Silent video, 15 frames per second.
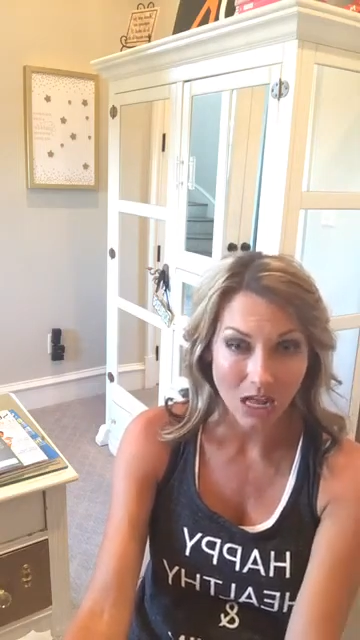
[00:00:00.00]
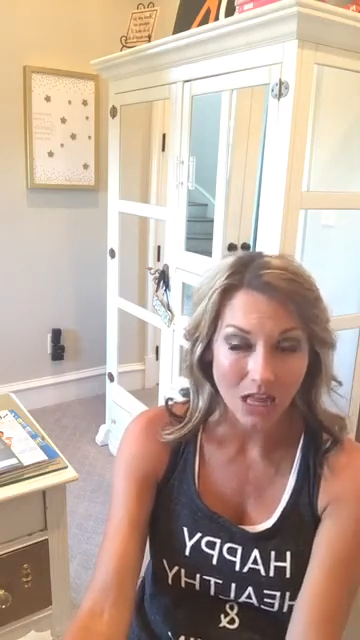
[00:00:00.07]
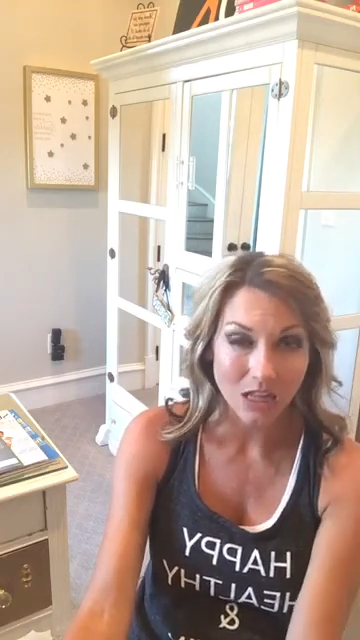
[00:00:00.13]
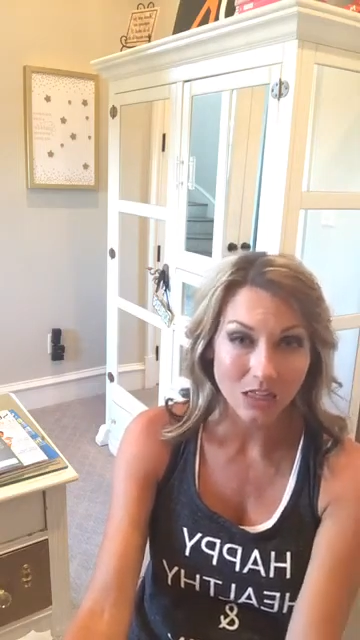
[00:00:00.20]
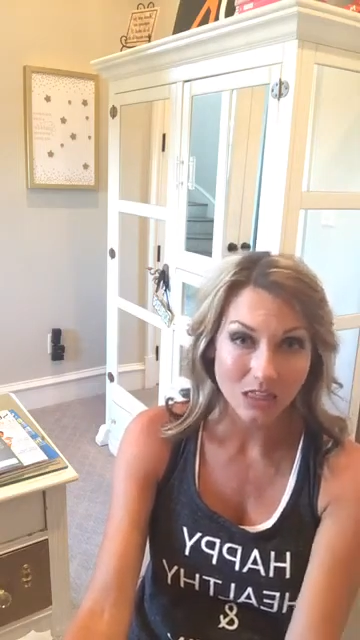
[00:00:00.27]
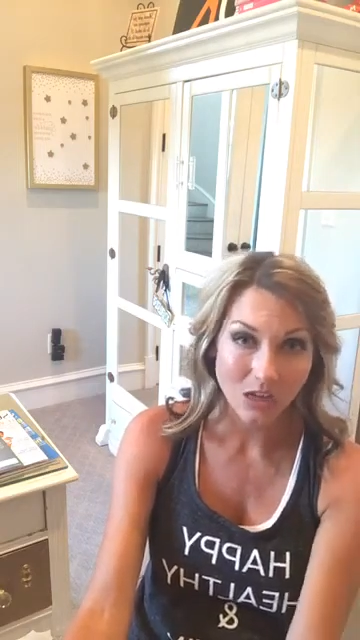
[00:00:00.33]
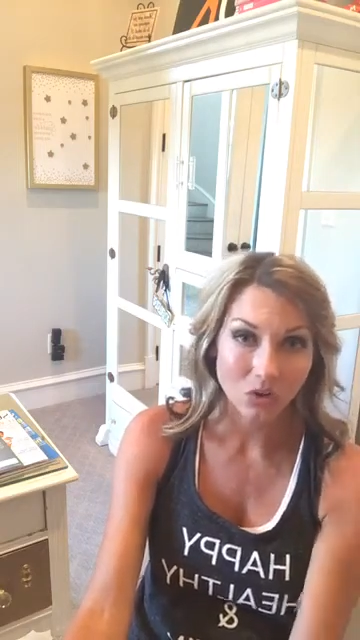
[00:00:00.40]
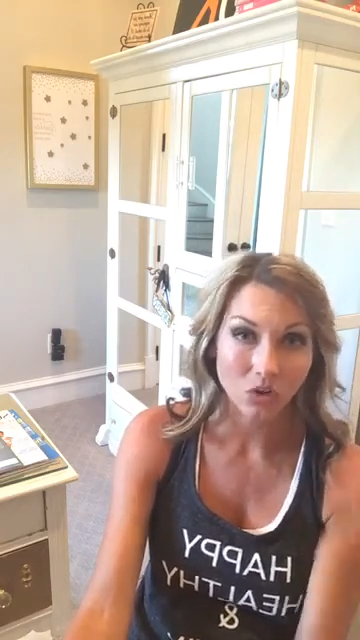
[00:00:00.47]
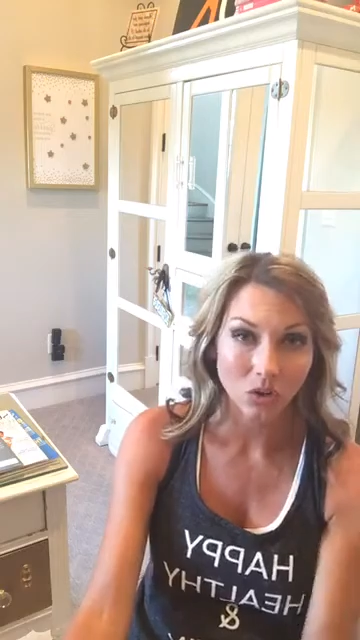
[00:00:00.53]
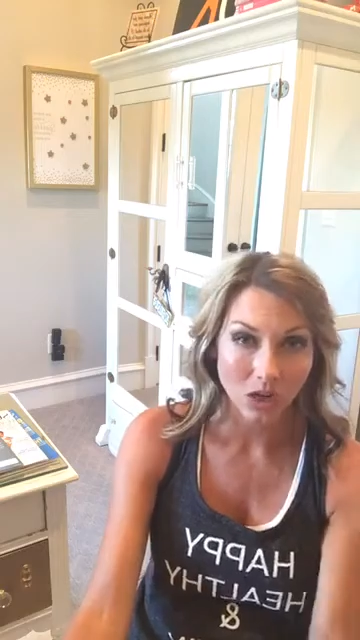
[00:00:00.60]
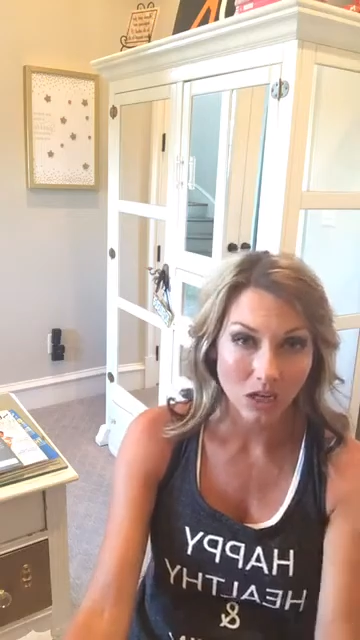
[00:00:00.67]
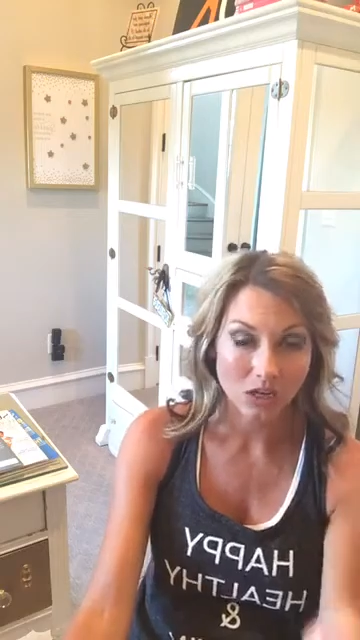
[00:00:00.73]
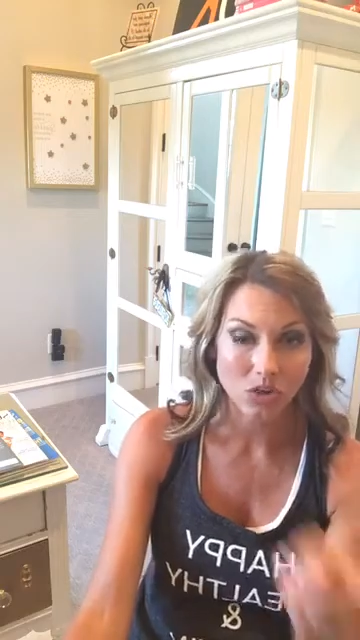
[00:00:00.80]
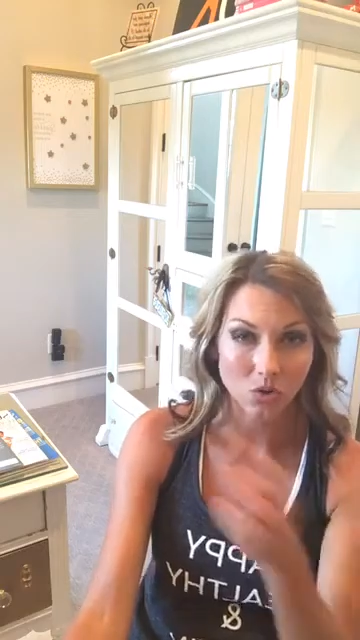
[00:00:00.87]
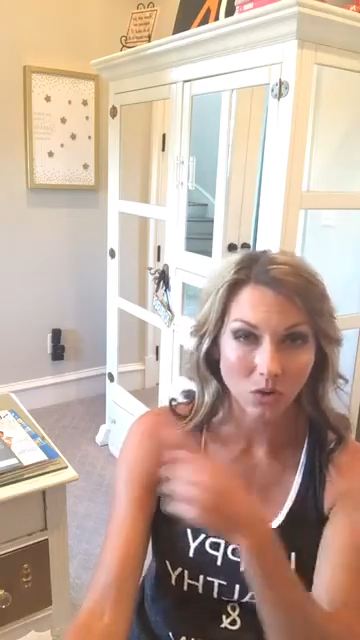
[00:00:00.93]
Let's go create
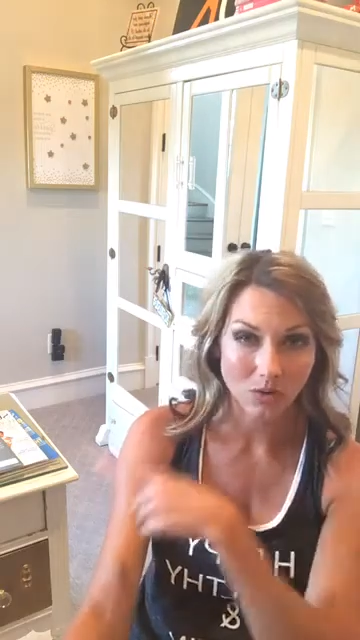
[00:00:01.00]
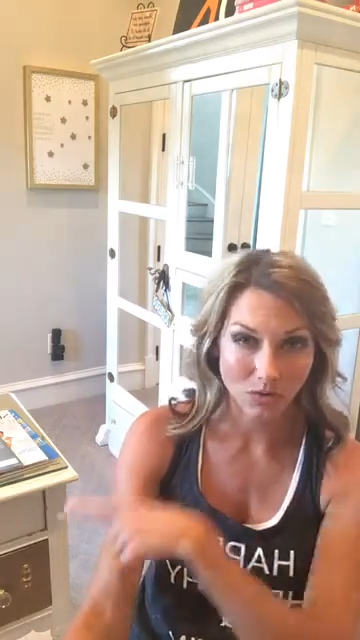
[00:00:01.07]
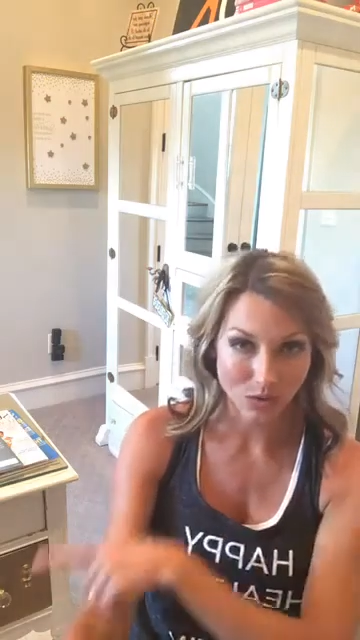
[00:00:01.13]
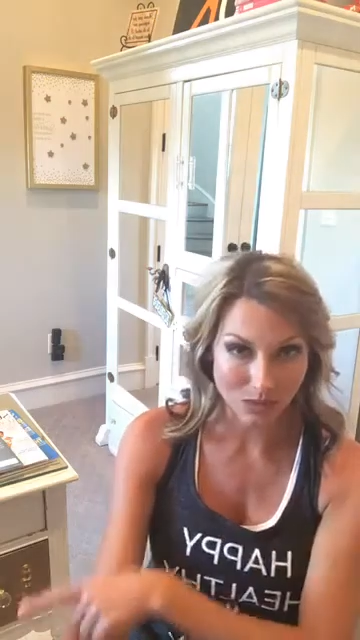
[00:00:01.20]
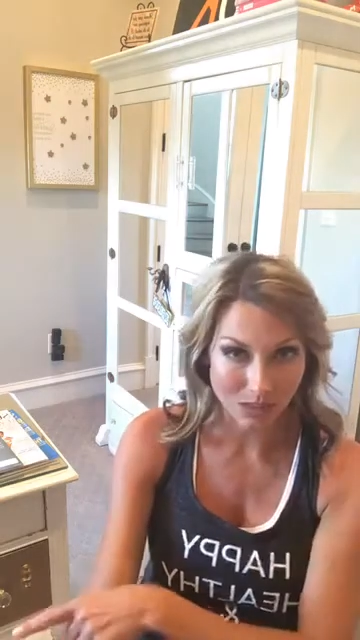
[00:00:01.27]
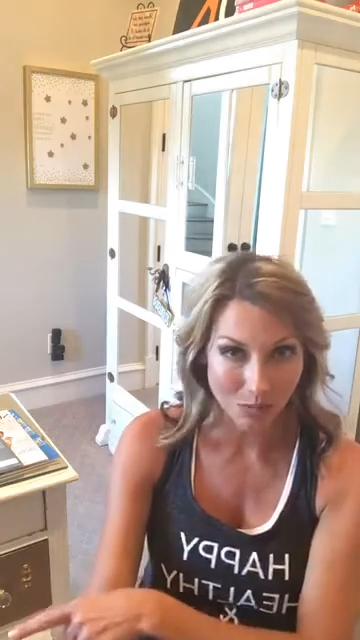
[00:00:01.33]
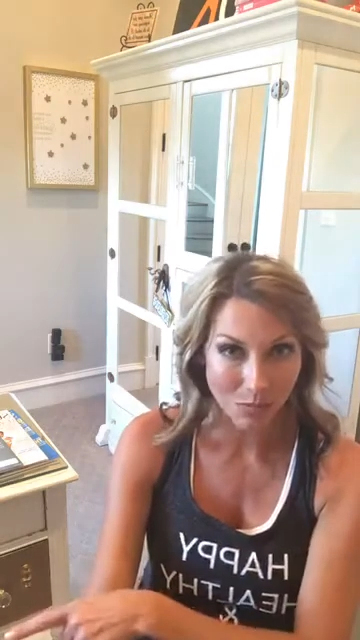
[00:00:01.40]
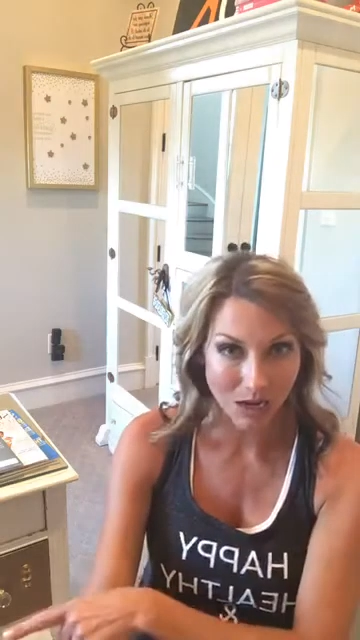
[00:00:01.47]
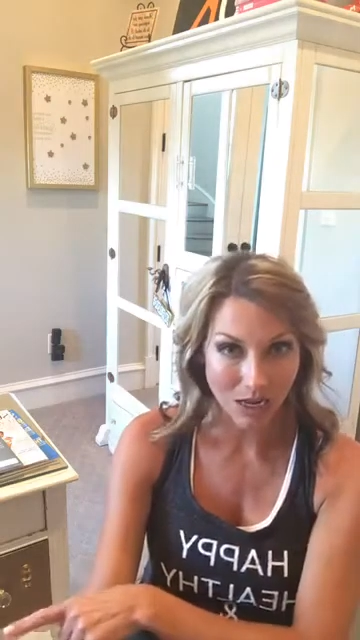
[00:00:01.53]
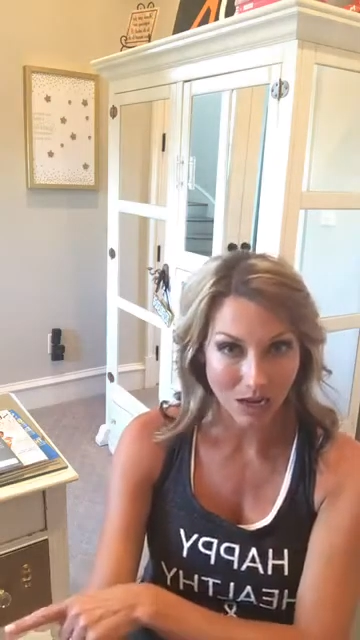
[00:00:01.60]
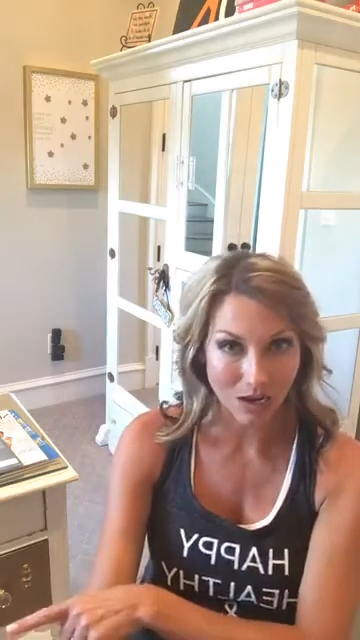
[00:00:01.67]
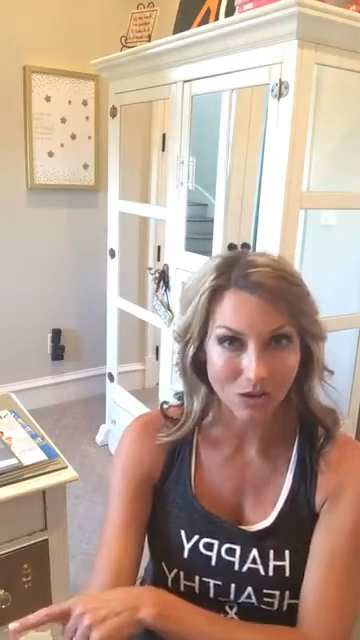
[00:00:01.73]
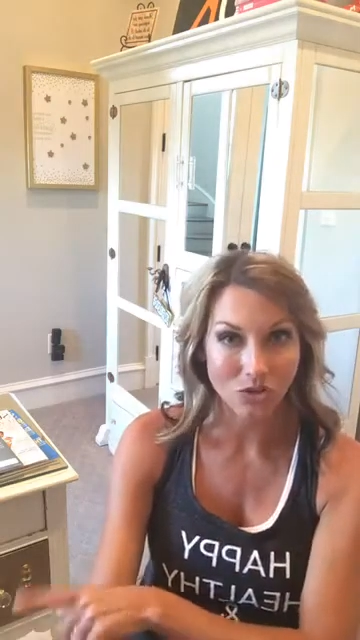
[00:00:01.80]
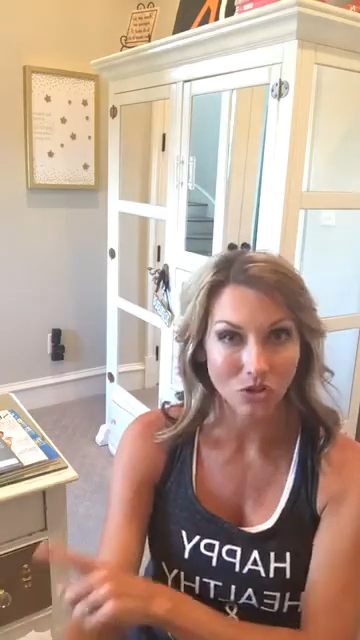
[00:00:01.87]
a story for somebody else.